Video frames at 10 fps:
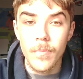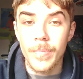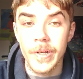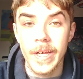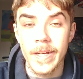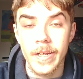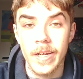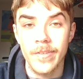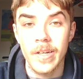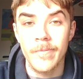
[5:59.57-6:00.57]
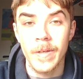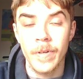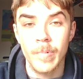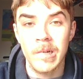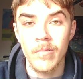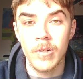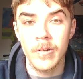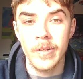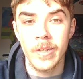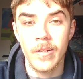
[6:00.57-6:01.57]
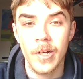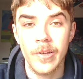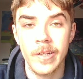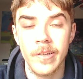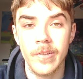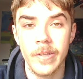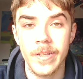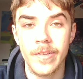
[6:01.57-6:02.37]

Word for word: But yeah, guys, um, if you're probably wondering, are you going to delete